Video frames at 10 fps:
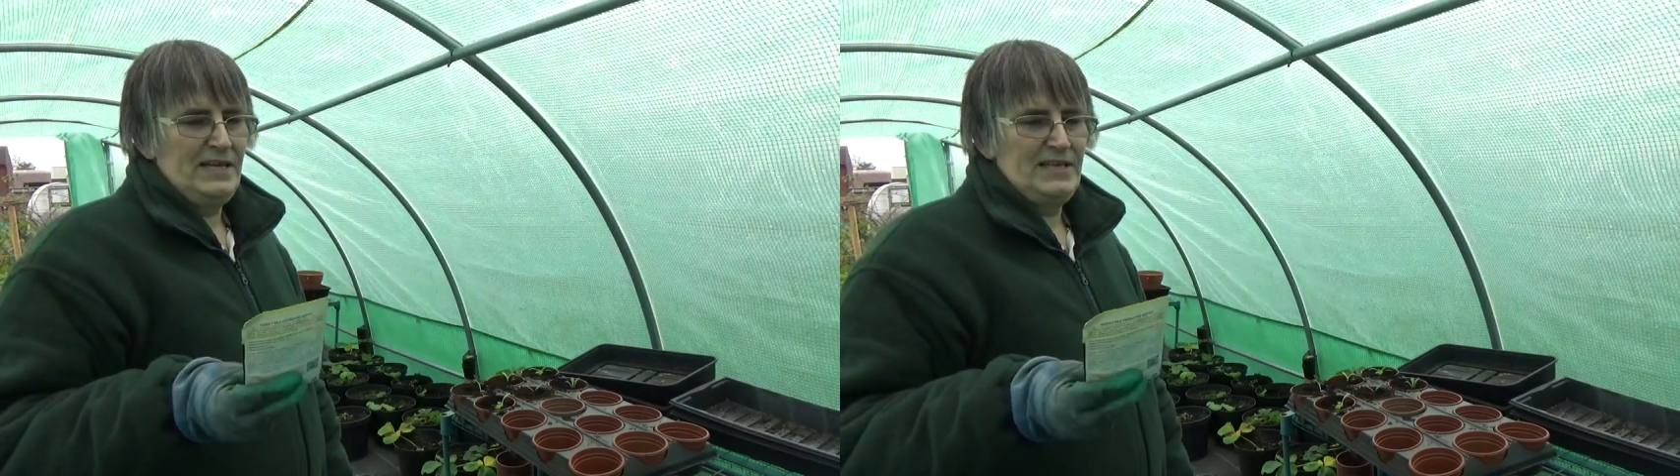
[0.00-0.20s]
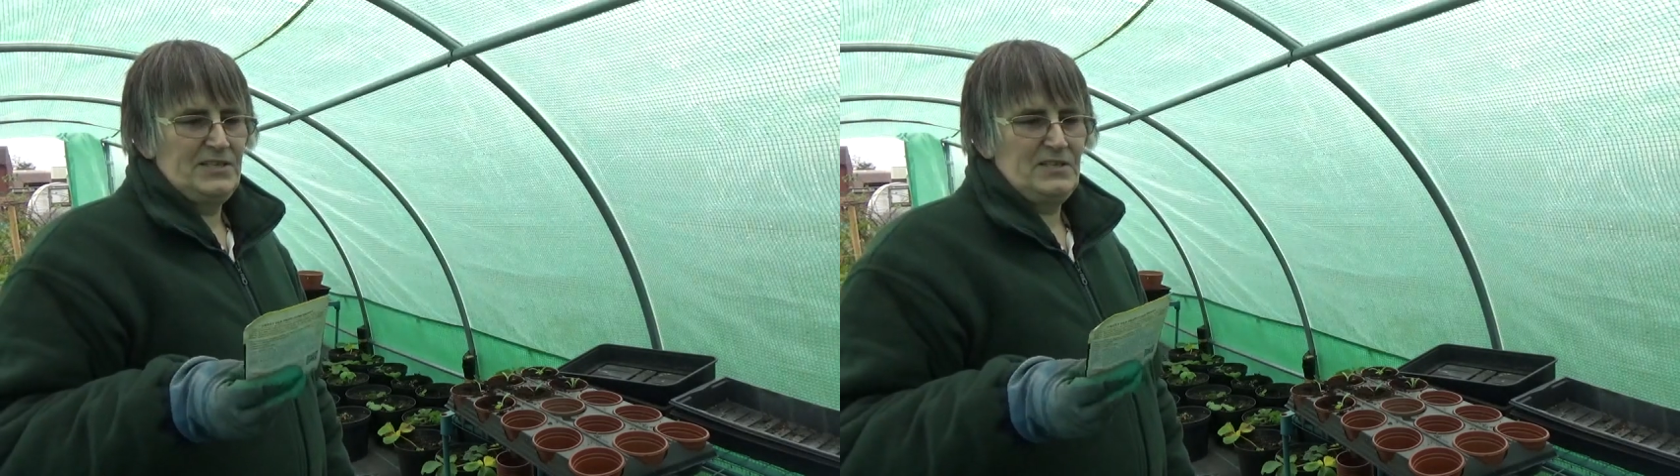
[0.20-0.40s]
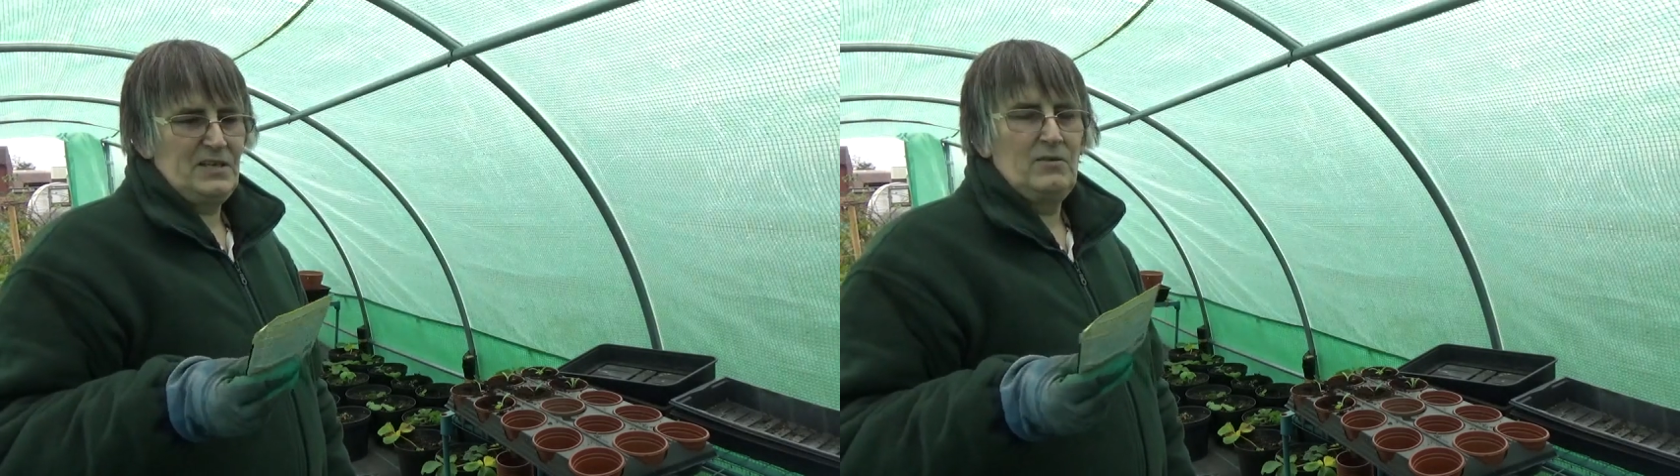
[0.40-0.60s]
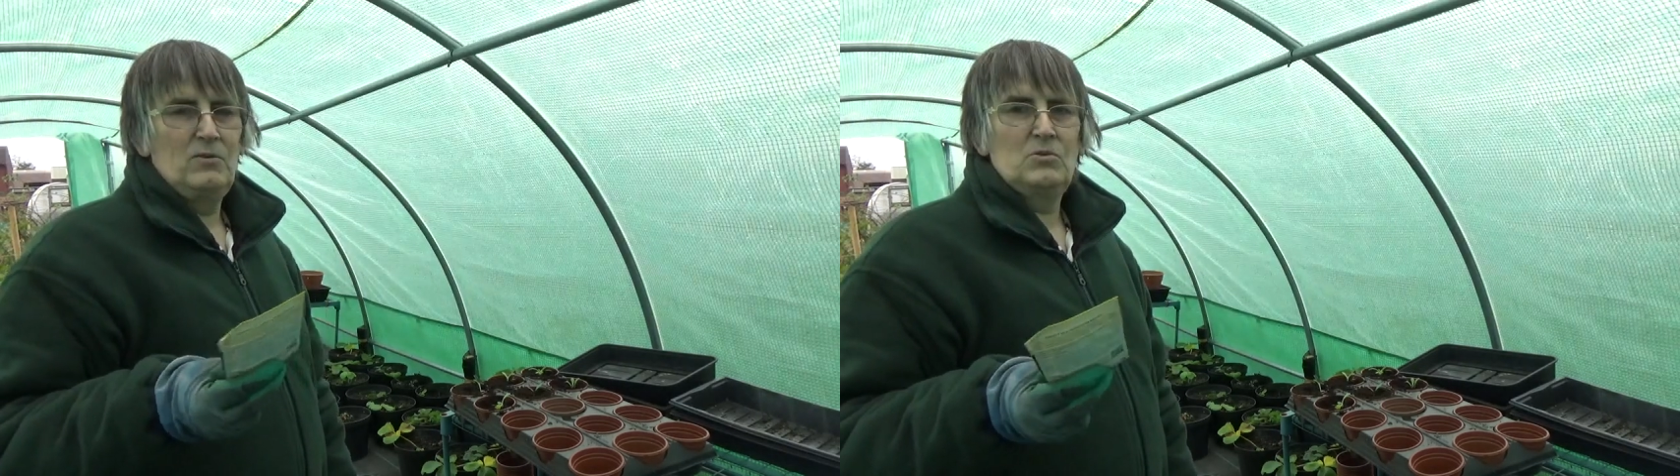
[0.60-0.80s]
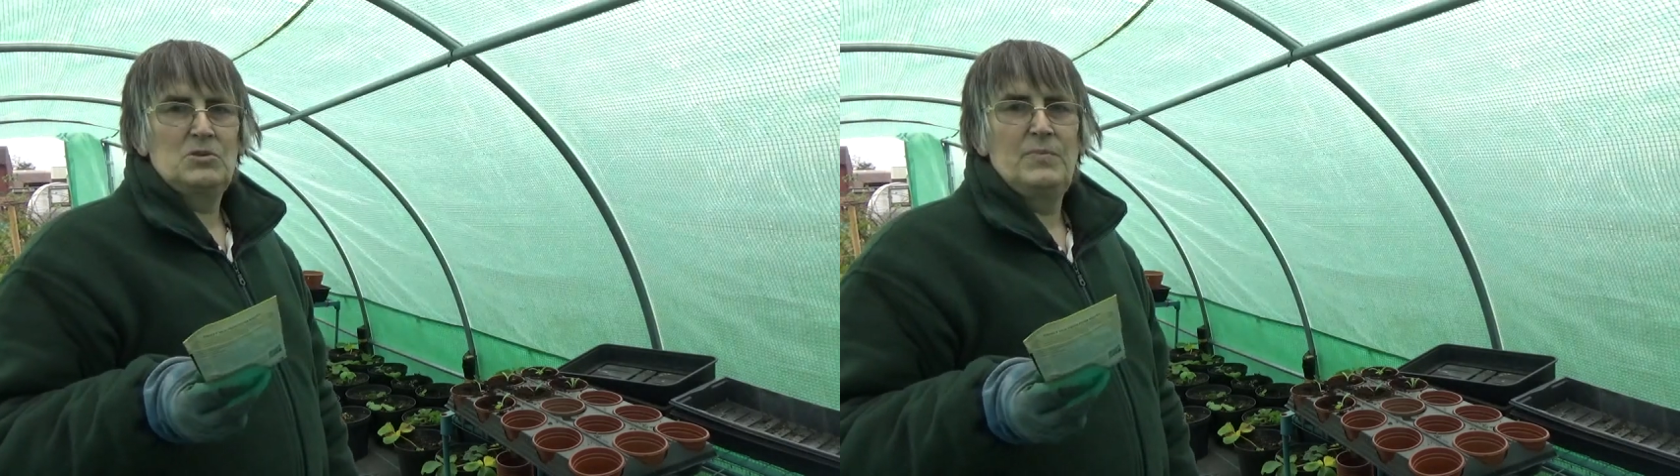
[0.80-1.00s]
is go
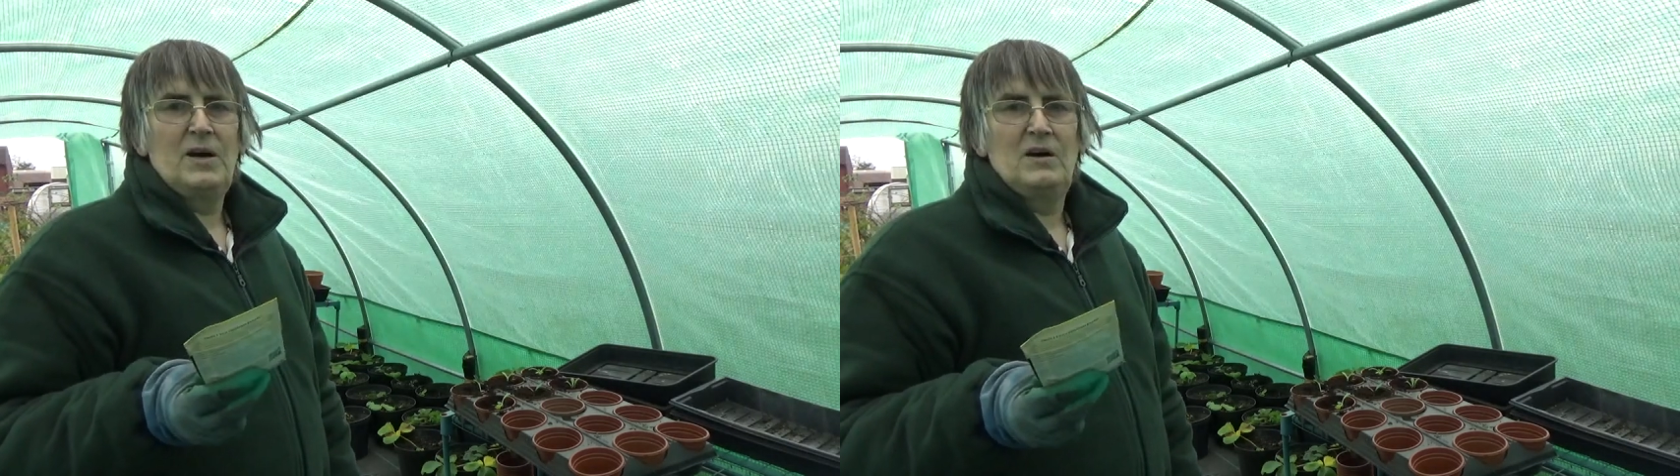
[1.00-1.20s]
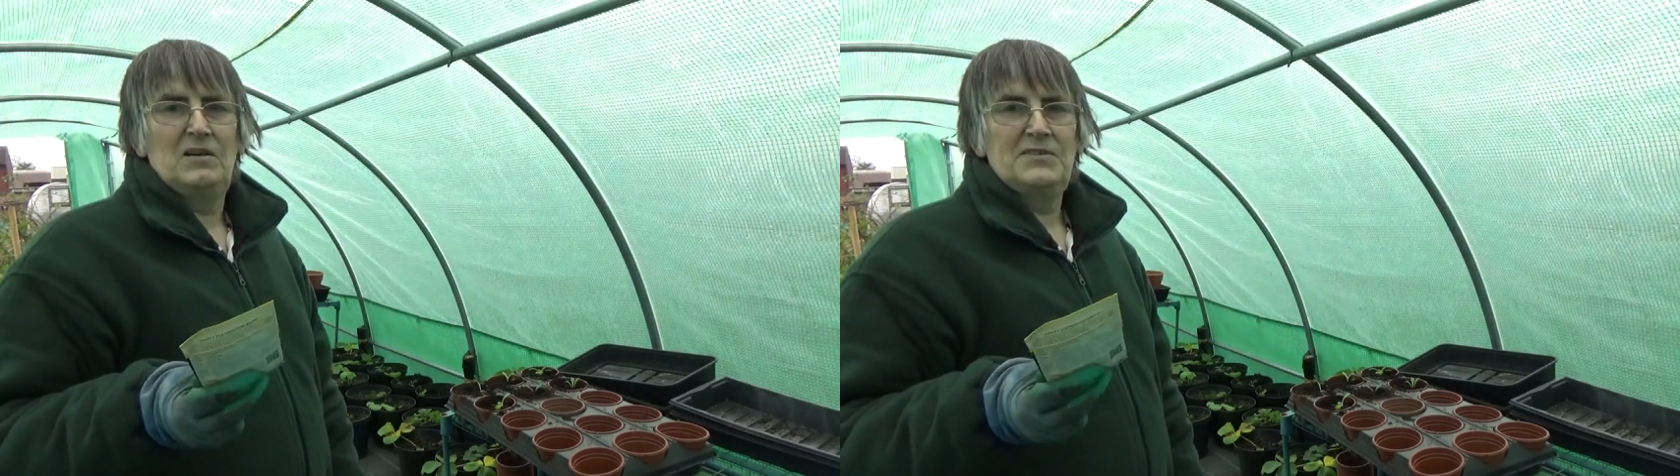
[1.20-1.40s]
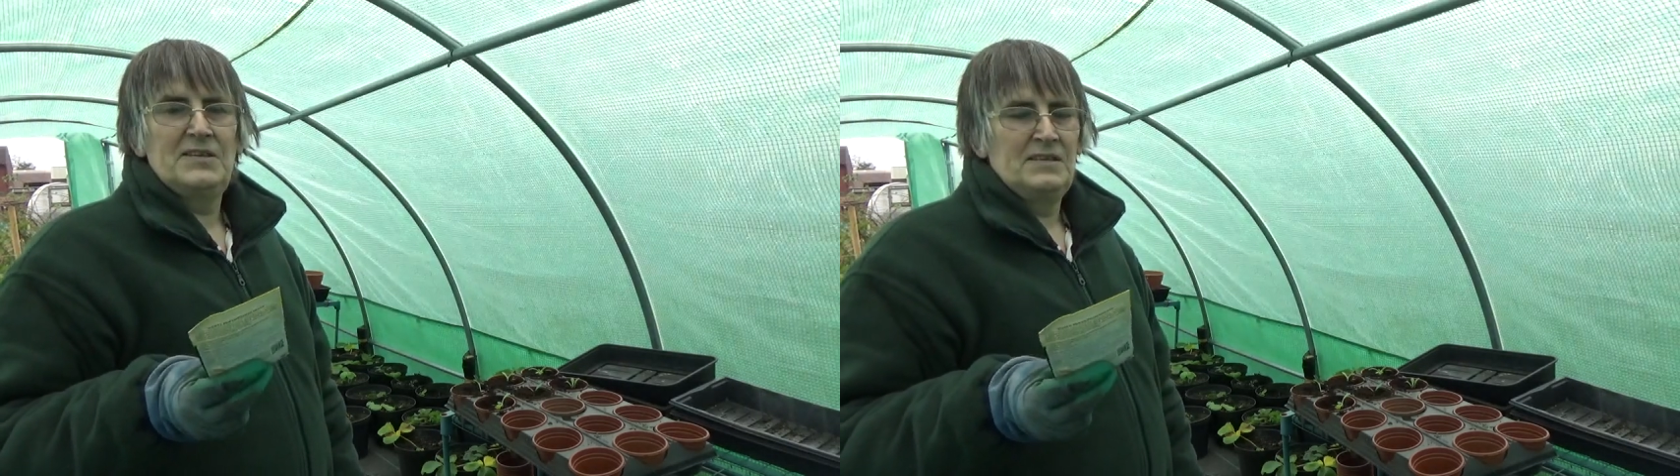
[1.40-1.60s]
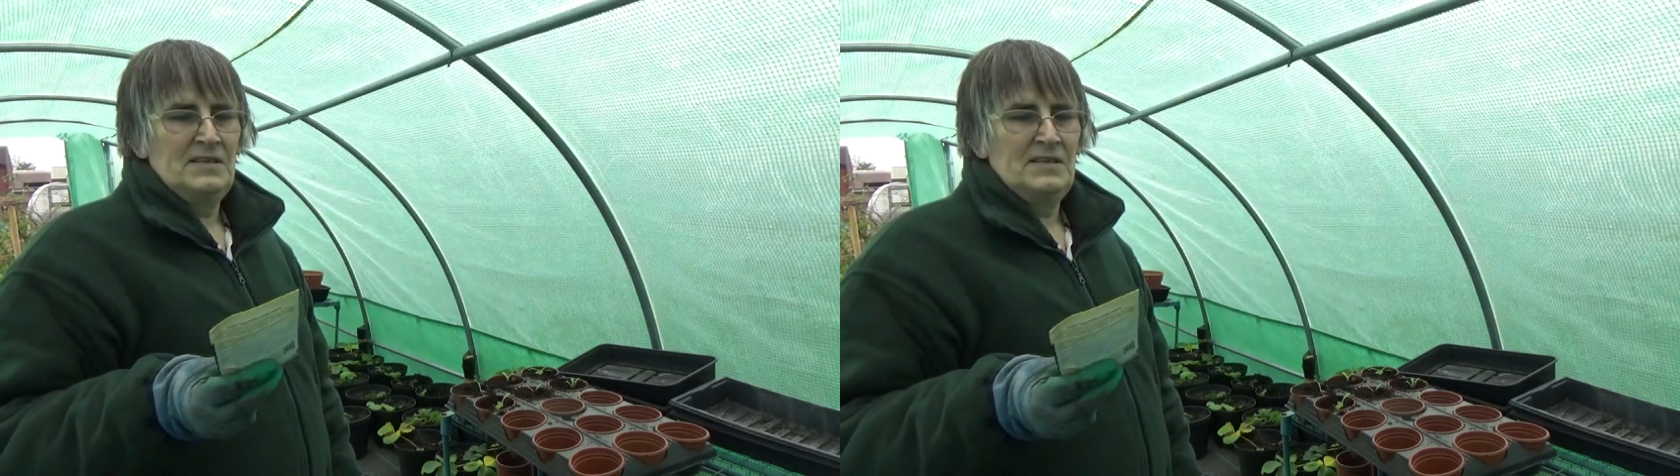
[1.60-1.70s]
all to pot.